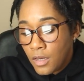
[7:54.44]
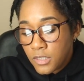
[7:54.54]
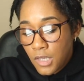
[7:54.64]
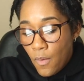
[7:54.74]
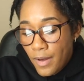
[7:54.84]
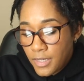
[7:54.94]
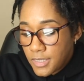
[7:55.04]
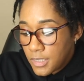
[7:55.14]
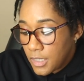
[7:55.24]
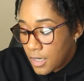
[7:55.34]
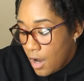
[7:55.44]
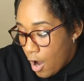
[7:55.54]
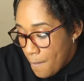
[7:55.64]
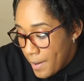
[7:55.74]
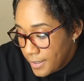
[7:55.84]
So I need to
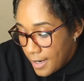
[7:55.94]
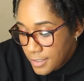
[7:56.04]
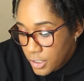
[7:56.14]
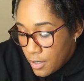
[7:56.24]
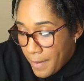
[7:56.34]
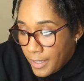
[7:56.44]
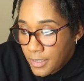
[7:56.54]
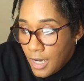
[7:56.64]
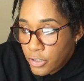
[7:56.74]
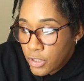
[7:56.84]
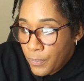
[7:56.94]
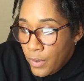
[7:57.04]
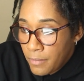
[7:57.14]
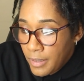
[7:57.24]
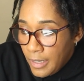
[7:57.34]
call my doctor and make a doctor's
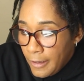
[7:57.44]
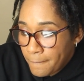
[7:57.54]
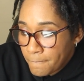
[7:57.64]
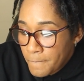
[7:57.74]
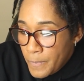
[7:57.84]
appointment.